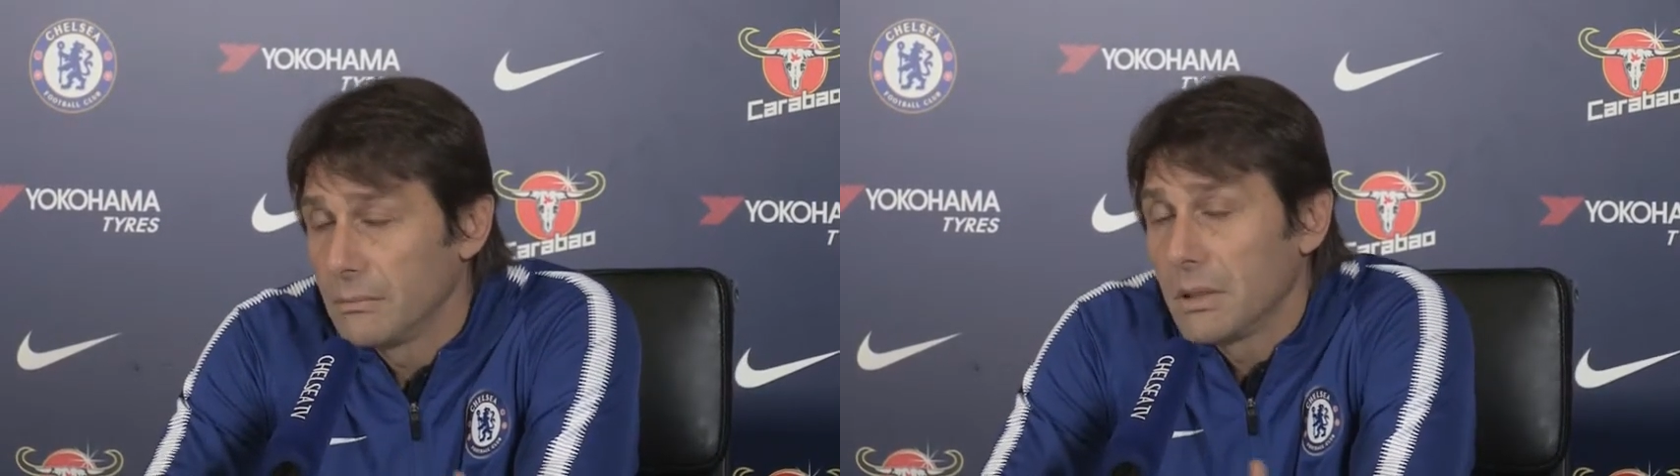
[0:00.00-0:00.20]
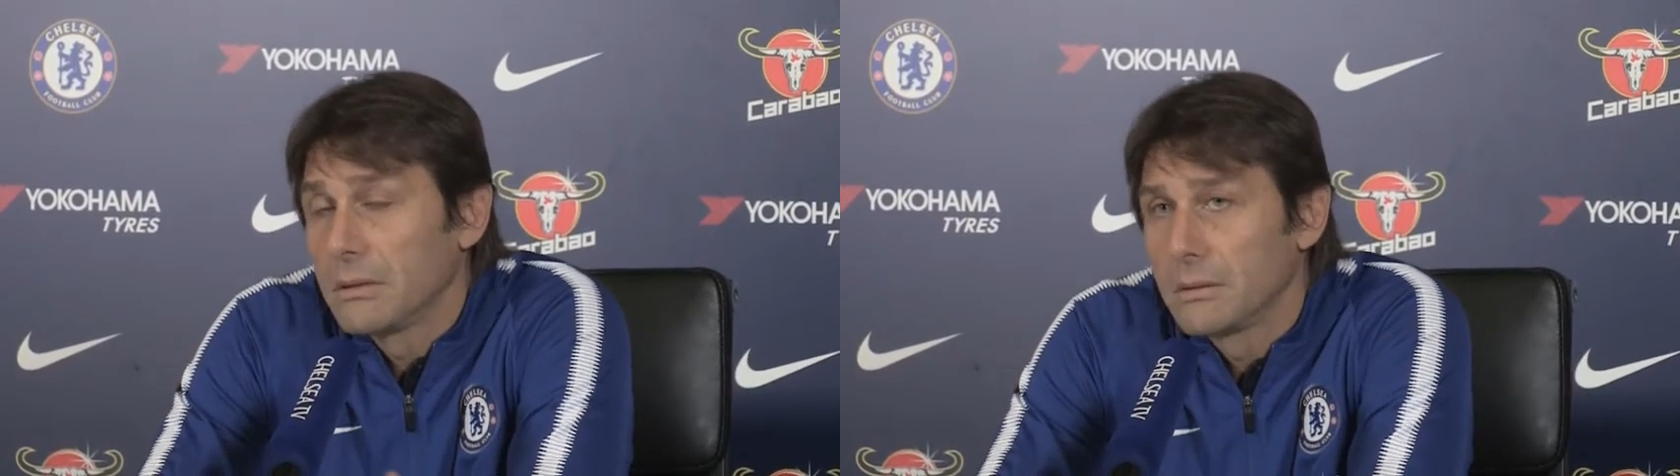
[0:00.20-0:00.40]

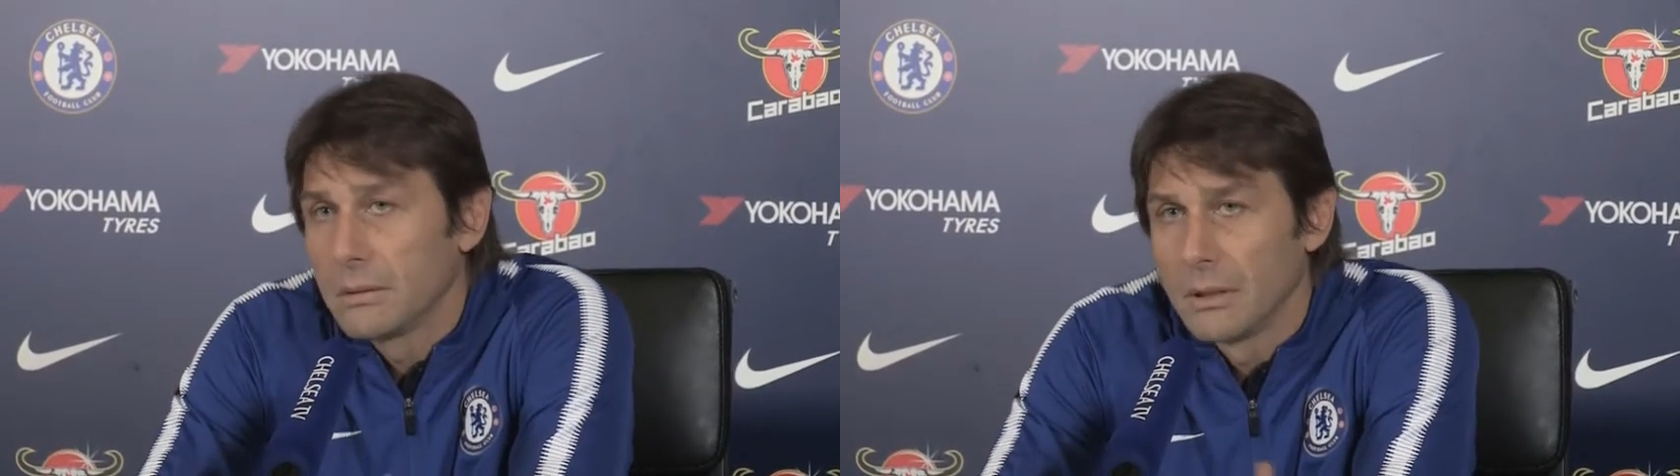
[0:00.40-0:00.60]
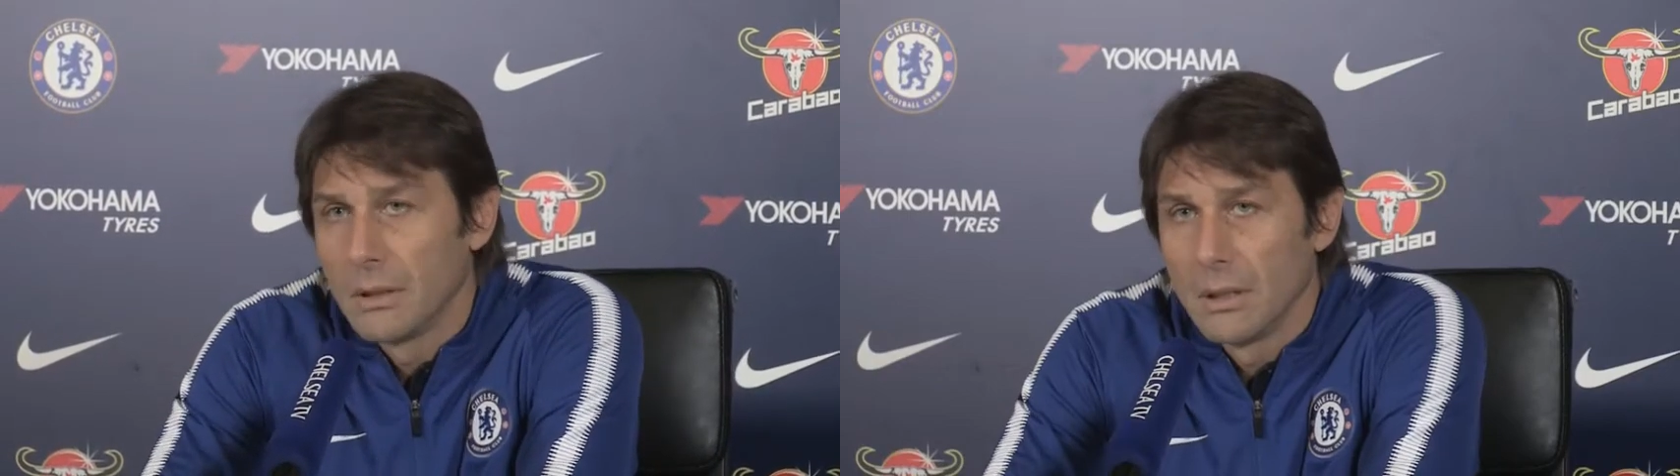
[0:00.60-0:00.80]
But
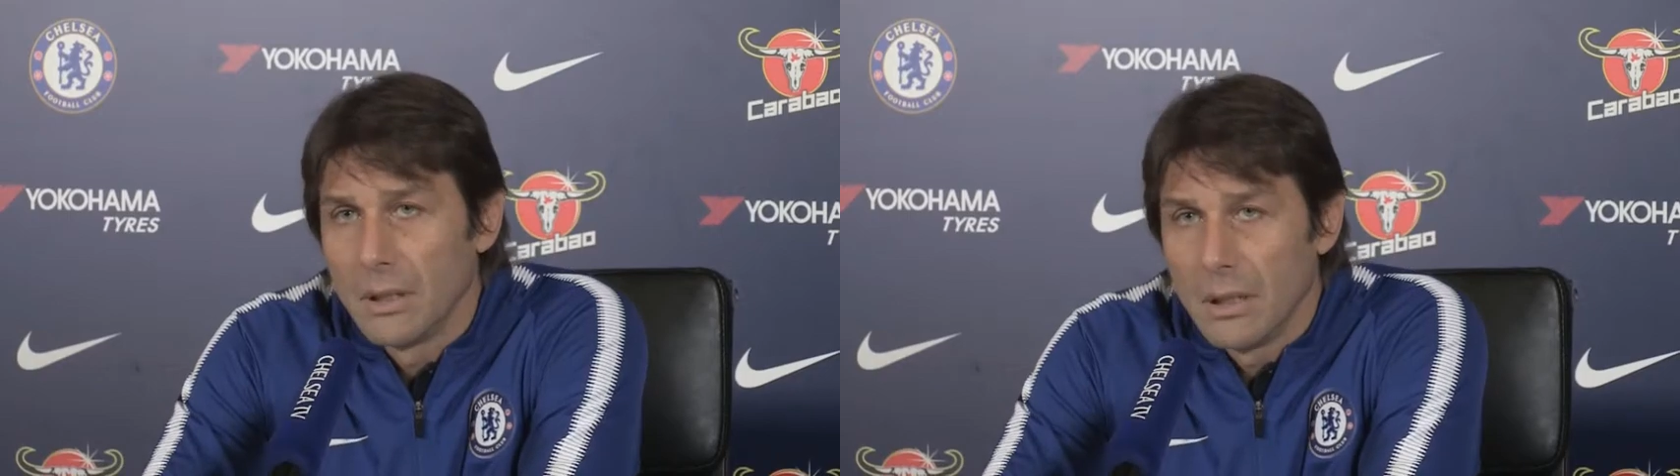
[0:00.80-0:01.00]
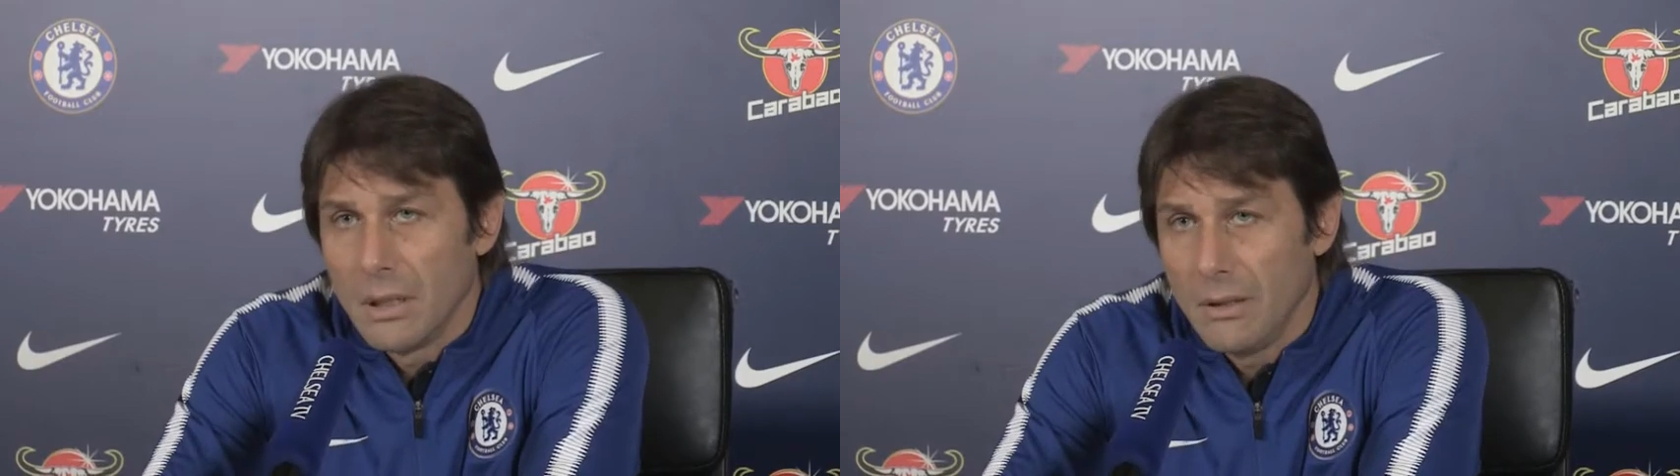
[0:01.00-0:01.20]

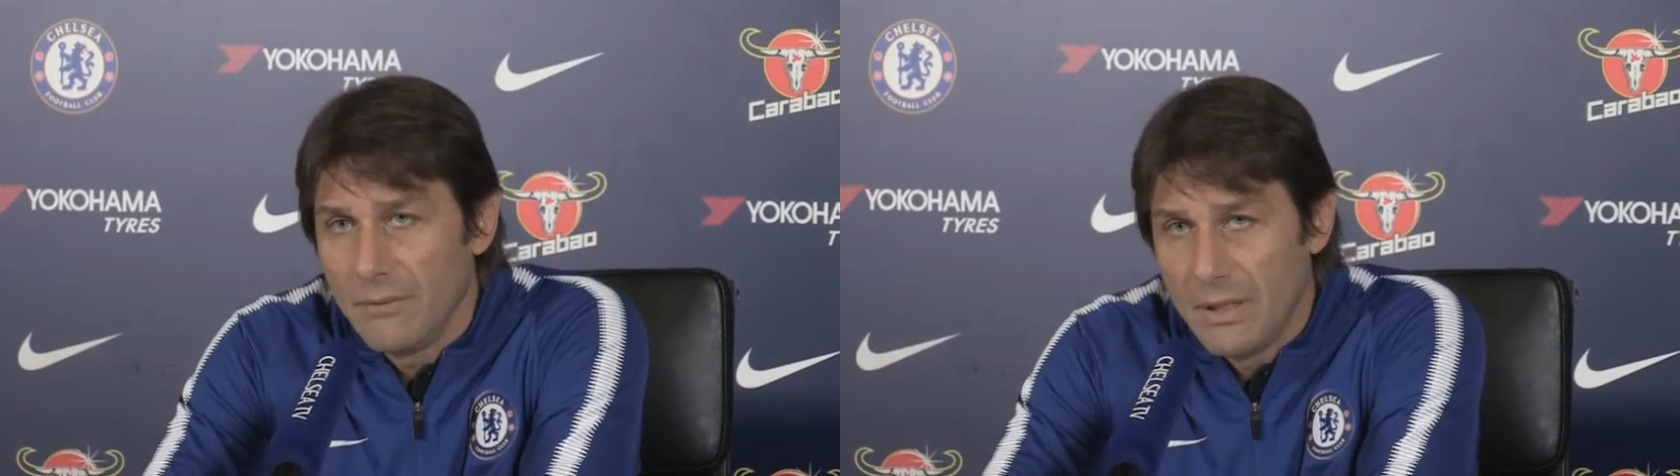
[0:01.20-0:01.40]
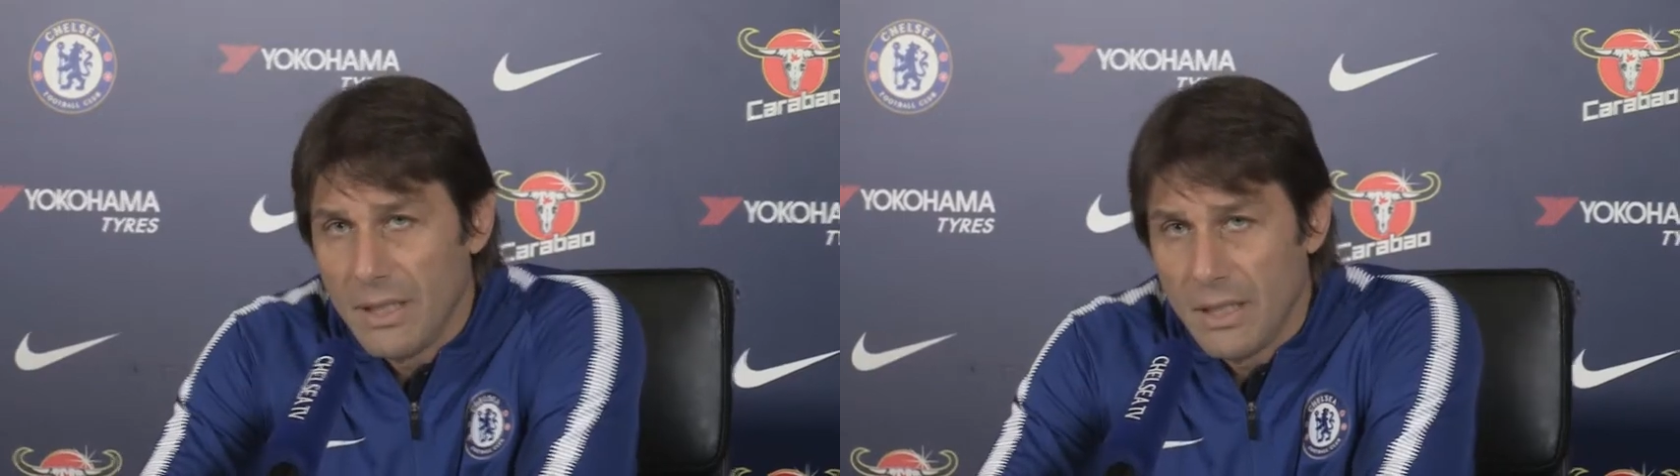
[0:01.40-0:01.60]

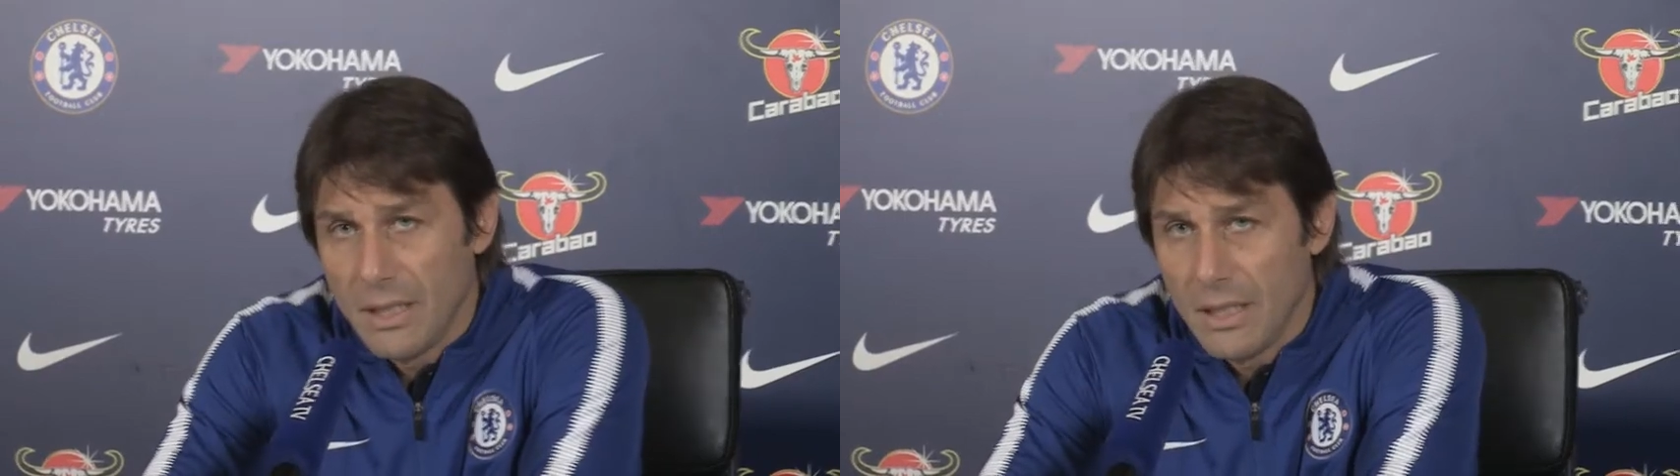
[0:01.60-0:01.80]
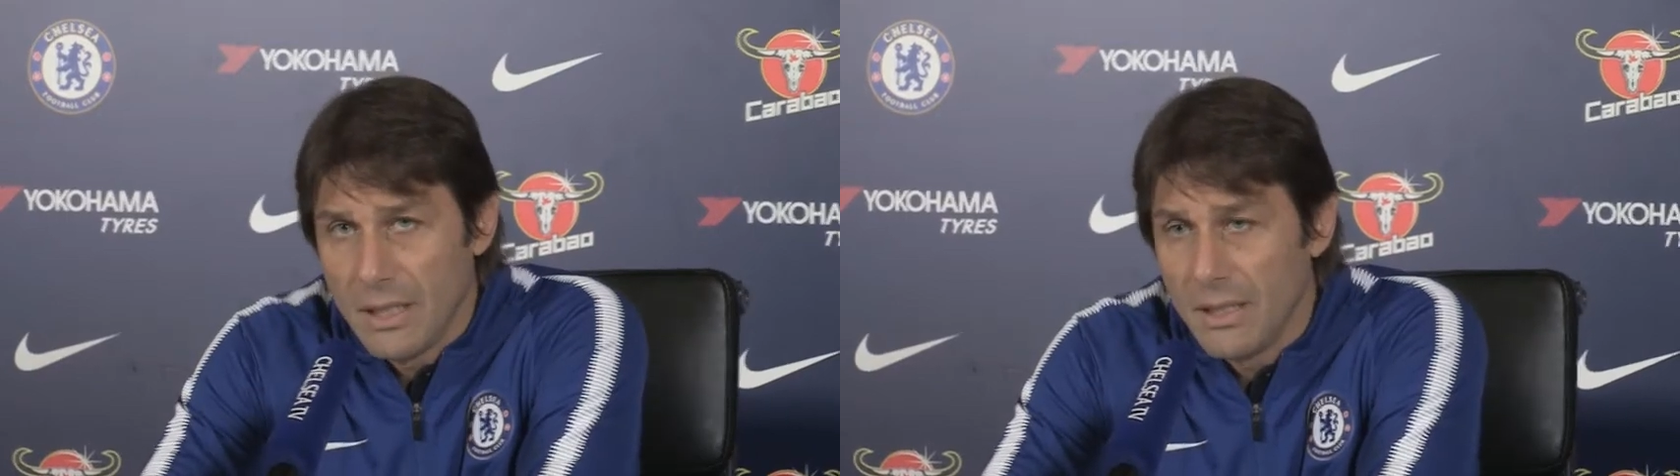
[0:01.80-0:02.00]
if the uh,